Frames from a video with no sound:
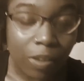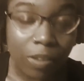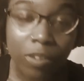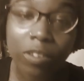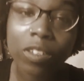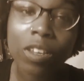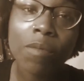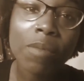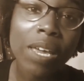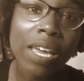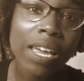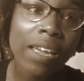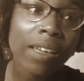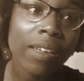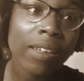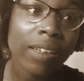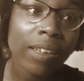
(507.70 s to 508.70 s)
I'm feeling. To
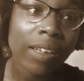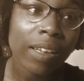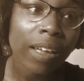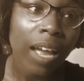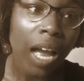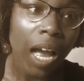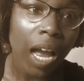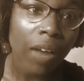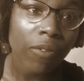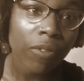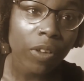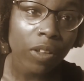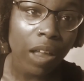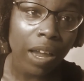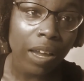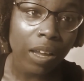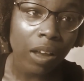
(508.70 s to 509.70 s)
me, I feel
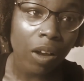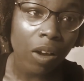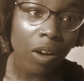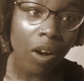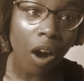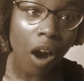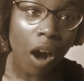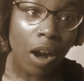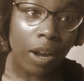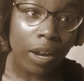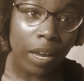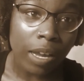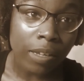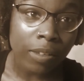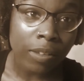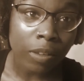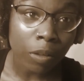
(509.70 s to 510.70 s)
like art
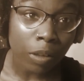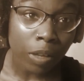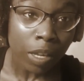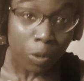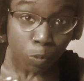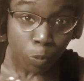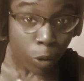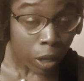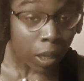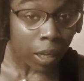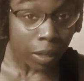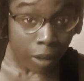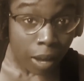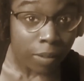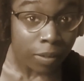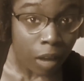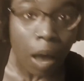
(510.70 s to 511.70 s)
really
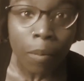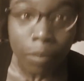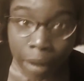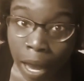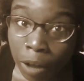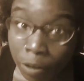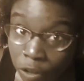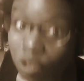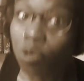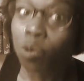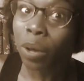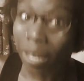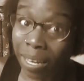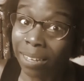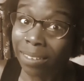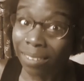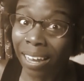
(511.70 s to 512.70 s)
does come down to
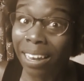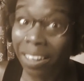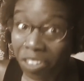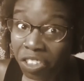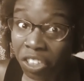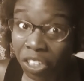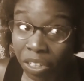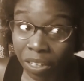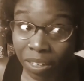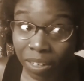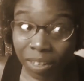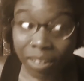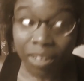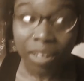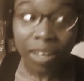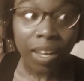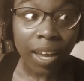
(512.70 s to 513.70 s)
intention.
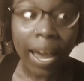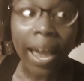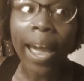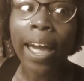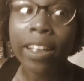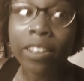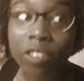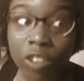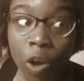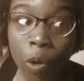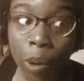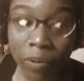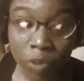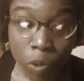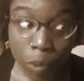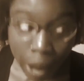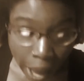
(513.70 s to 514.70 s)
And so
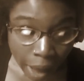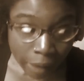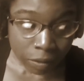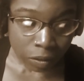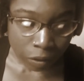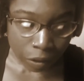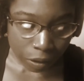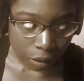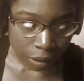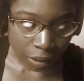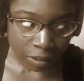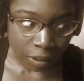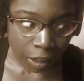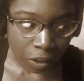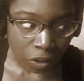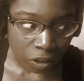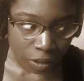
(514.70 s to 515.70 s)
if you have certain
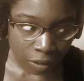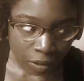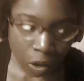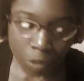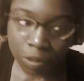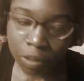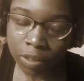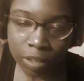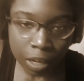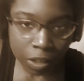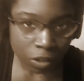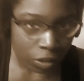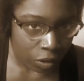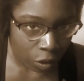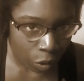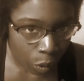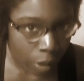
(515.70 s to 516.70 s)
intentions, those
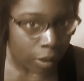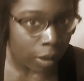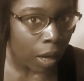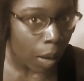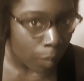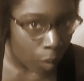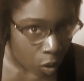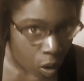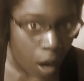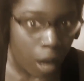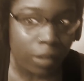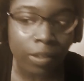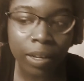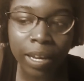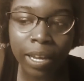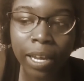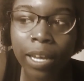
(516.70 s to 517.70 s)
intentions are going to come
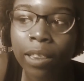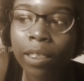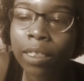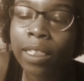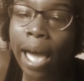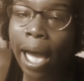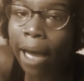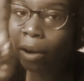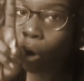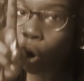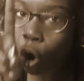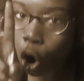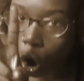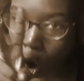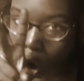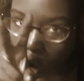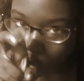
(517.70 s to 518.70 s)
across in that
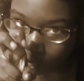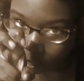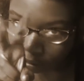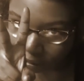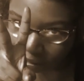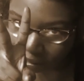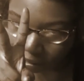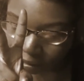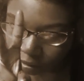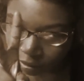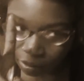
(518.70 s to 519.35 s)
art.